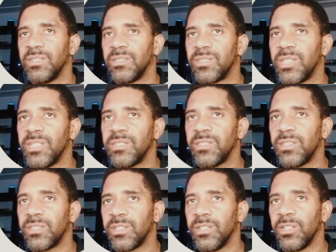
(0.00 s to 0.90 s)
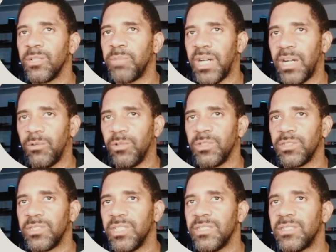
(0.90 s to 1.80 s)
10 to the third power.
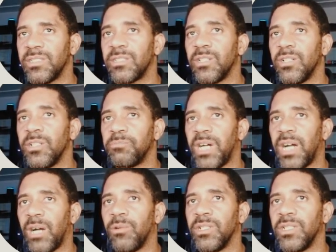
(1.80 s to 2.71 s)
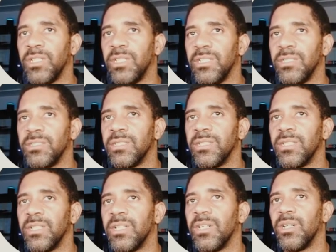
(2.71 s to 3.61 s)
10 to the third power is
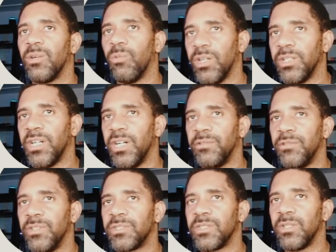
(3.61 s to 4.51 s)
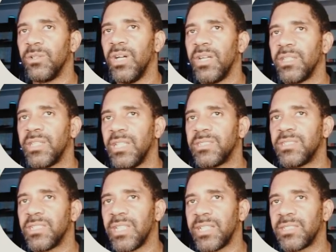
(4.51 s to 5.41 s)
1,000. So that is
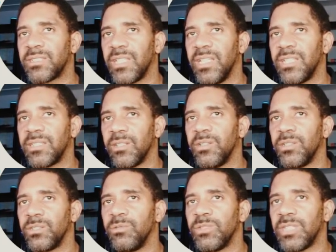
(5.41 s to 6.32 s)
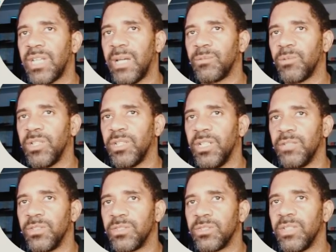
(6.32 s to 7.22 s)
just like saying 32 times
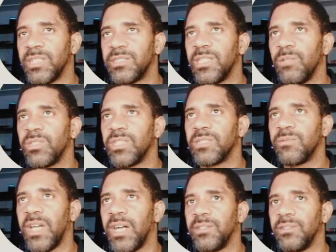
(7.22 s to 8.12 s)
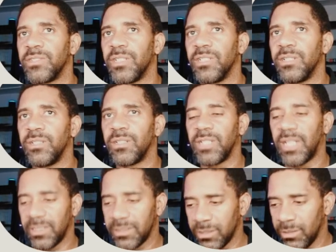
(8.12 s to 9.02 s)
100. So let's see what this value is going to look
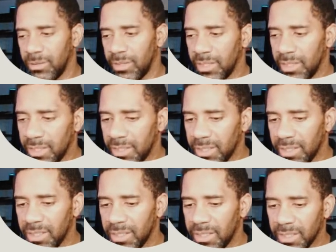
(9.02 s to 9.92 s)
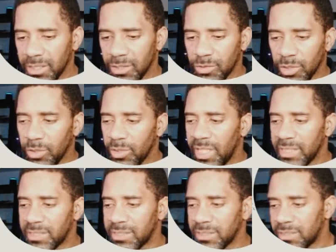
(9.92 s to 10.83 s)
like. So Control
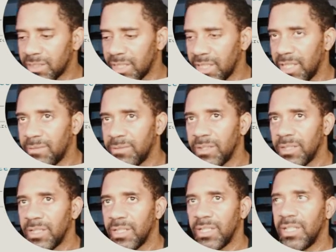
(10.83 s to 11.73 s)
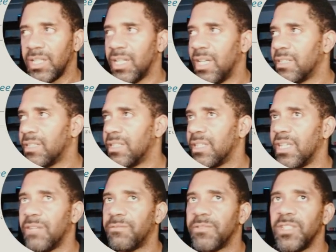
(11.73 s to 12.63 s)
S to save and
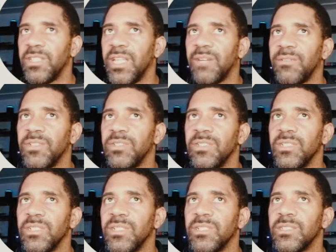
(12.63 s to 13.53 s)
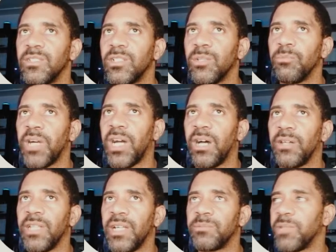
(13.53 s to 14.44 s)
F11 to compile.
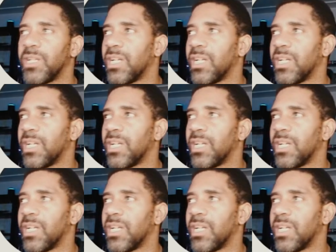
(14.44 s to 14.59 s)
Now let's bring